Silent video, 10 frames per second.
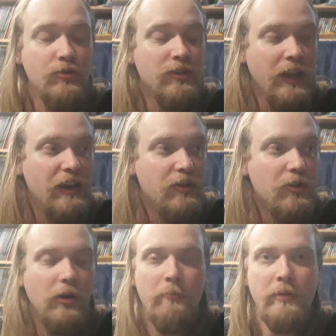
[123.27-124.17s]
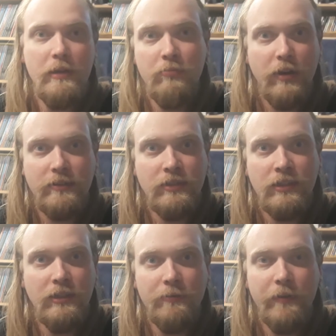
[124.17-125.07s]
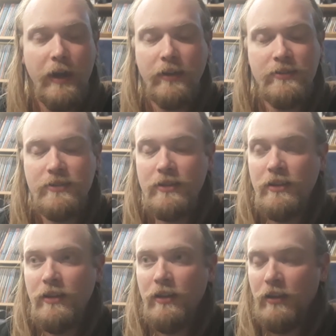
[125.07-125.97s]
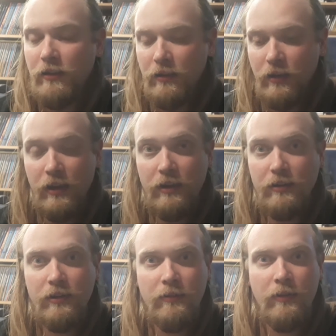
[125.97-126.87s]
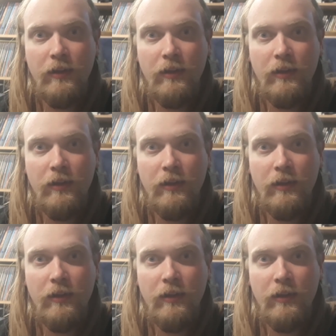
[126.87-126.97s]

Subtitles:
You cannot beat practical effects in